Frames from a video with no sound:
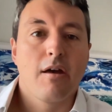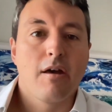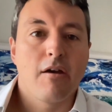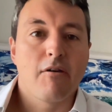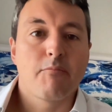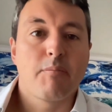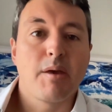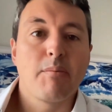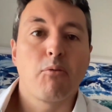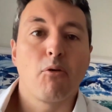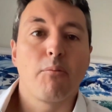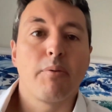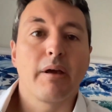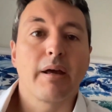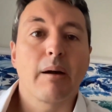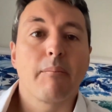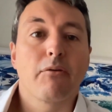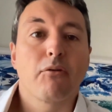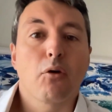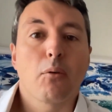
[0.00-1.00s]
of people being
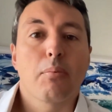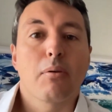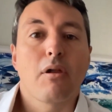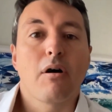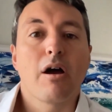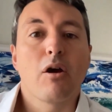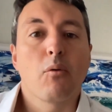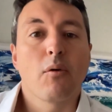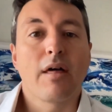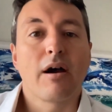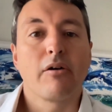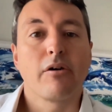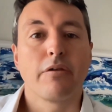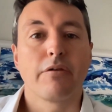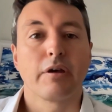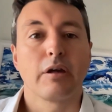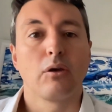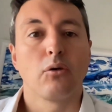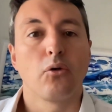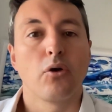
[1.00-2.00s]
able to apply without
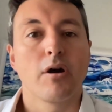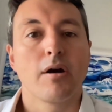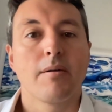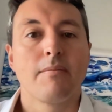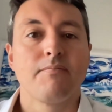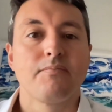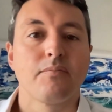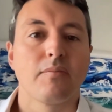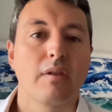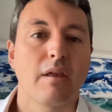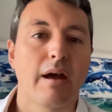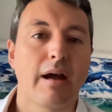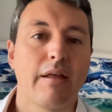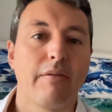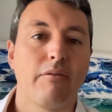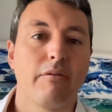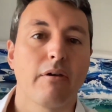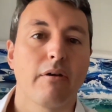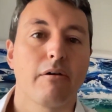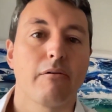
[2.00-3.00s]
using a lawyer,
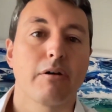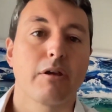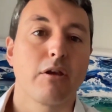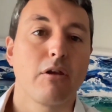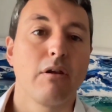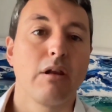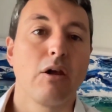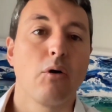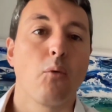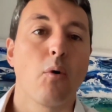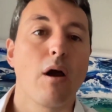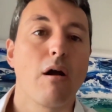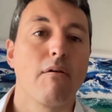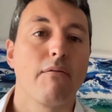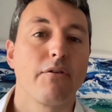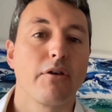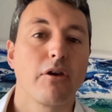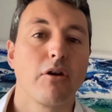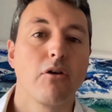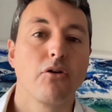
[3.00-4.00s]
and are acutely aware
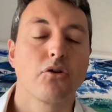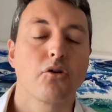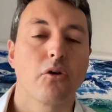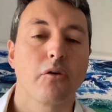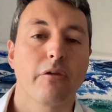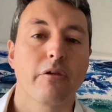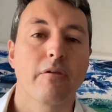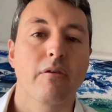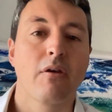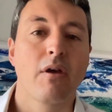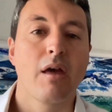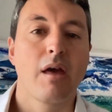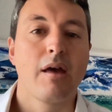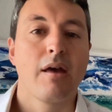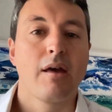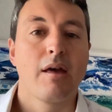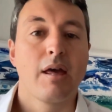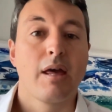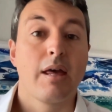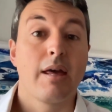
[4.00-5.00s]
of the huge cost
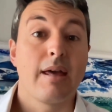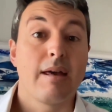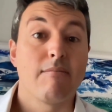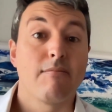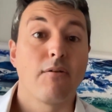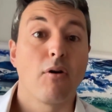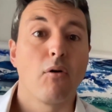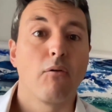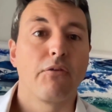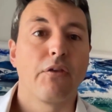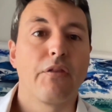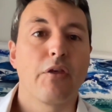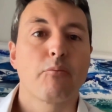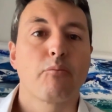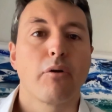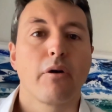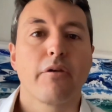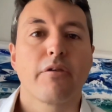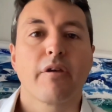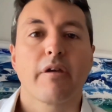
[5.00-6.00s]
involved in this
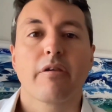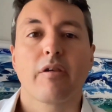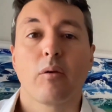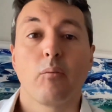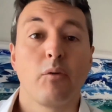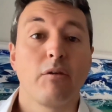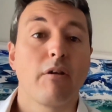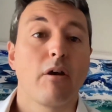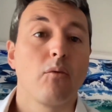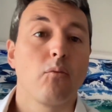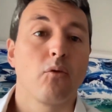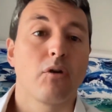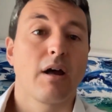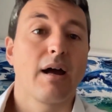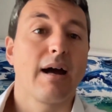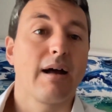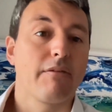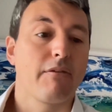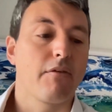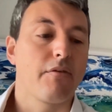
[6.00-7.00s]
process, and we don't want
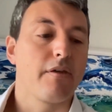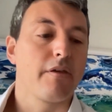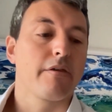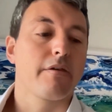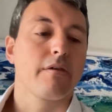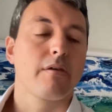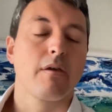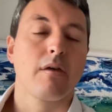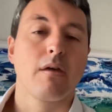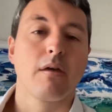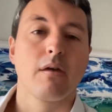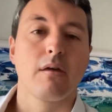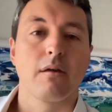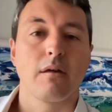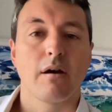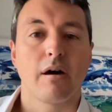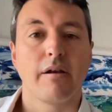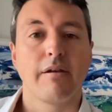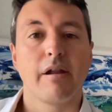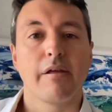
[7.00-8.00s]
to add to this
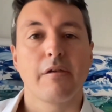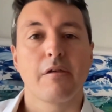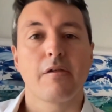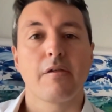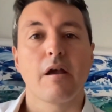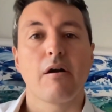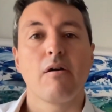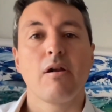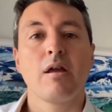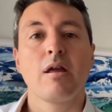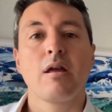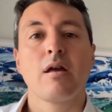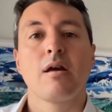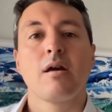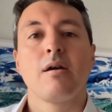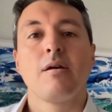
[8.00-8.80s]
unnecessarily.